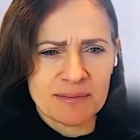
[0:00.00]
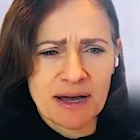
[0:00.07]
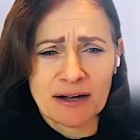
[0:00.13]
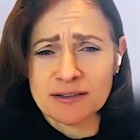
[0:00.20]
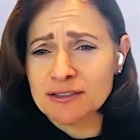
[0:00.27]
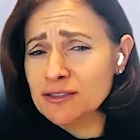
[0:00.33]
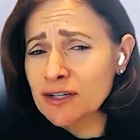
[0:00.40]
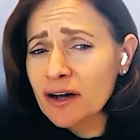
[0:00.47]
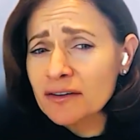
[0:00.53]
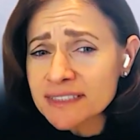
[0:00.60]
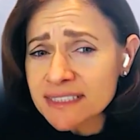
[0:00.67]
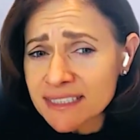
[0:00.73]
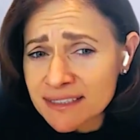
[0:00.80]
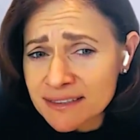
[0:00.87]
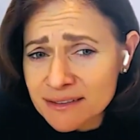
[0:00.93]
about soft
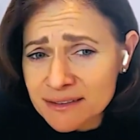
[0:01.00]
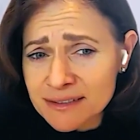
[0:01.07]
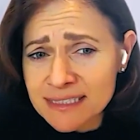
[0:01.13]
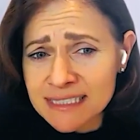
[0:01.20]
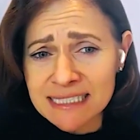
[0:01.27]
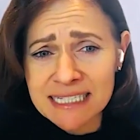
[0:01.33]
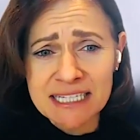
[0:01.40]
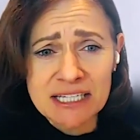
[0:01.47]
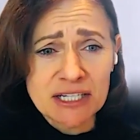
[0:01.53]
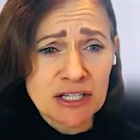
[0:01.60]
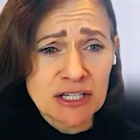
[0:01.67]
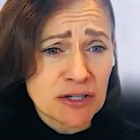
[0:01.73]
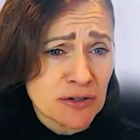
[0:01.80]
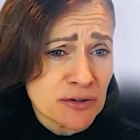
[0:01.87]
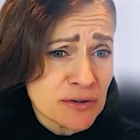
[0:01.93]
skills and
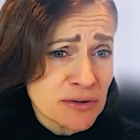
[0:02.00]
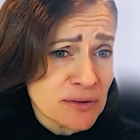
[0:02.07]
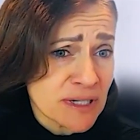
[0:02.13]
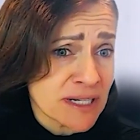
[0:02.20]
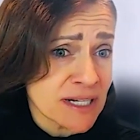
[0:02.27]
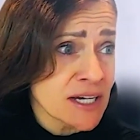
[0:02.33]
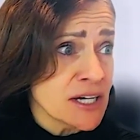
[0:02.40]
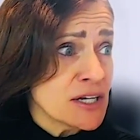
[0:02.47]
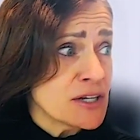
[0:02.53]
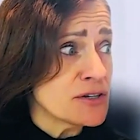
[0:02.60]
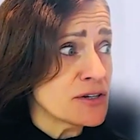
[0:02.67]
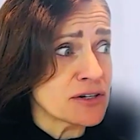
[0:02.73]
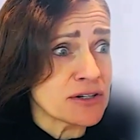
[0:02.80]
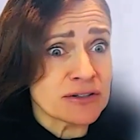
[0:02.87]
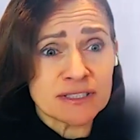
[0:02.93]
EQ and
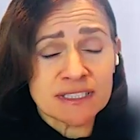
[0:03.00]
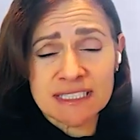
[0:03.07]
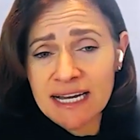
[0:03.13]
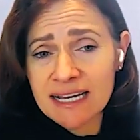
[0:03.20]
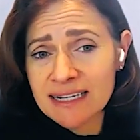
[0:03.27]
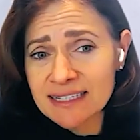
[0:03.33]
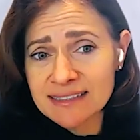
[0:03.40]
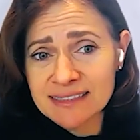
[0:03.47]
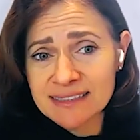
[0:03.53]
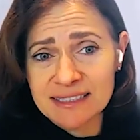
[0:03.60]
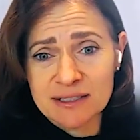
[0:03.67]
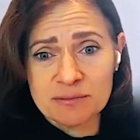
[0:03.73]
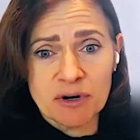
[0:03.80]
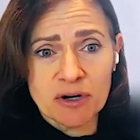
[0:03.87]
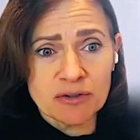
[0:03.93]
neuroscience
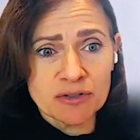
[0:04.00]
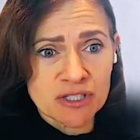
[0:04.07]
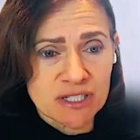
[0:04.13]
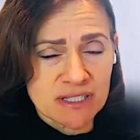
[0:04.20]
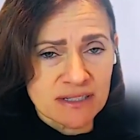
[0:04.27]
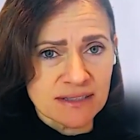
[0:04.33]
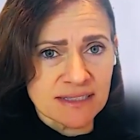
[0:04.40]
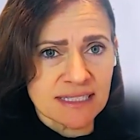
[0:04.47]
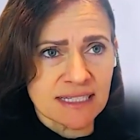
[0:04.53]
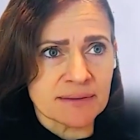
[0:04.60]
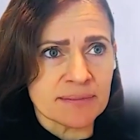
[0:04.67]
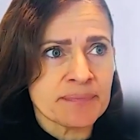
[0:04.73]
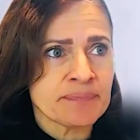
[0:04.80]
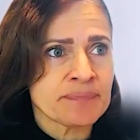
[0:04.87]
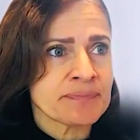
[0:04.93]
and emotions.
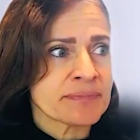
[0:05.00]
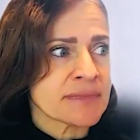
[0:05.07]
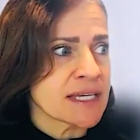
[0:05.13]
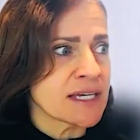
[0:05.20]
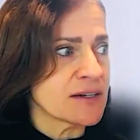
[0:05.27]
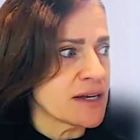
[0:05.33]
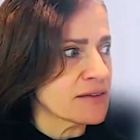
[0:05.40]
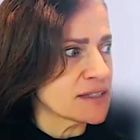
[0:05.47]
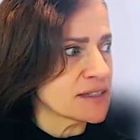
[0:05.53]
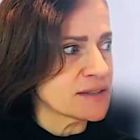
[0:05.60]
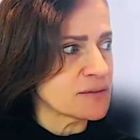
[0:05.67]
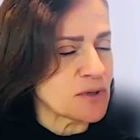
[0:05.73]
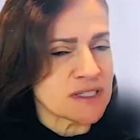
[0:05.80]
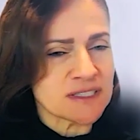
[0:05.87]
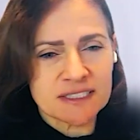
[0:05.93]
And,
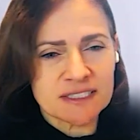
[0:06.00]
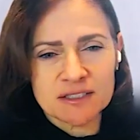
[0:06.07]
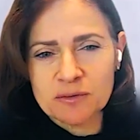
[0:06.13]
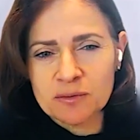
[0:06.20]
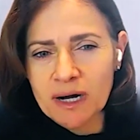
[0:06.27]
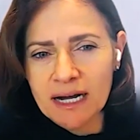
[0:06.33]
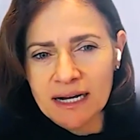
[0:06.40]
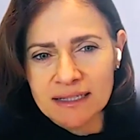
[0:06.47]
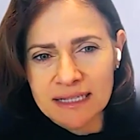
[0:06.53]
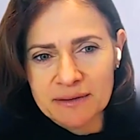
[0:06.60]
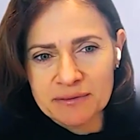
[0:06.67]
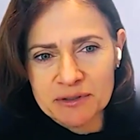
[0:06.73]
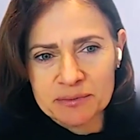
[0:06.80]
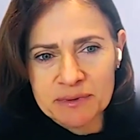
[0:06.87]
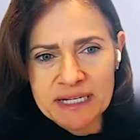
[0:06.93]
every once in a while
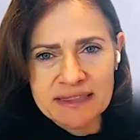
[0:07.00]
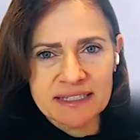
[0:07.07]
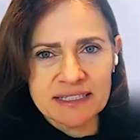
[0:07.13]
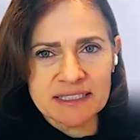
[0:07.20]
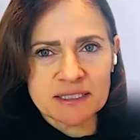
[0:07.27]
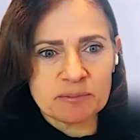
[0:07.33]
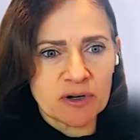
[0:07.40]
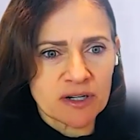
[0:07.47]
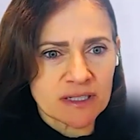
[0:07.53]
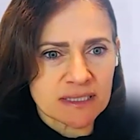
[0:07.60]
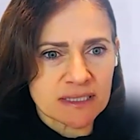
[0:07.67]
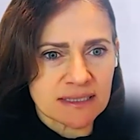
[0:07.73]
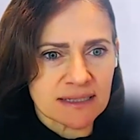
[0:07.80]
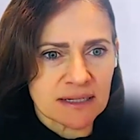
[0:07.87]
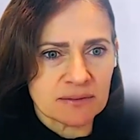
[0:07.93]
I would read these
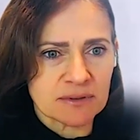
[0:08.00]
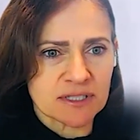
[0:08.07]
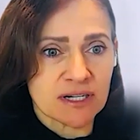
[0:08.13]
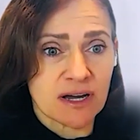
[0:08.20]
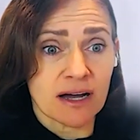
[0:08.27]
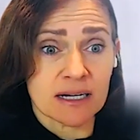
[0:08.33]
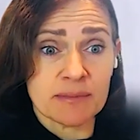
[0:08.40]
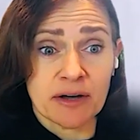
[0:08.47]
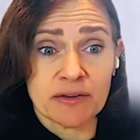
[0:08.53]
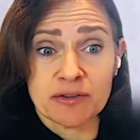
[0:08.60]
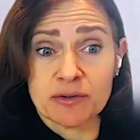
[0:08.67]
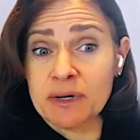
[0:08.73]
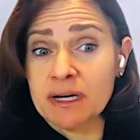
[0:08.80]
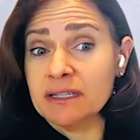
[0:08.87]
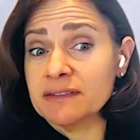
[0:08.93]
books and they would talk about
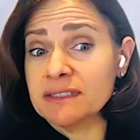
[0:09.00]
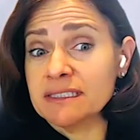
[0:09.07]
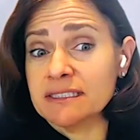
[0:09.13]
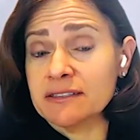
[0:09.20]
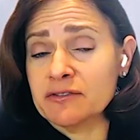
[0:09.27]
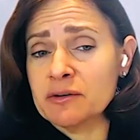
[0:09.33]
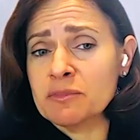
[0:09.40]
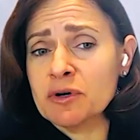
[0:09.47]
the relevance of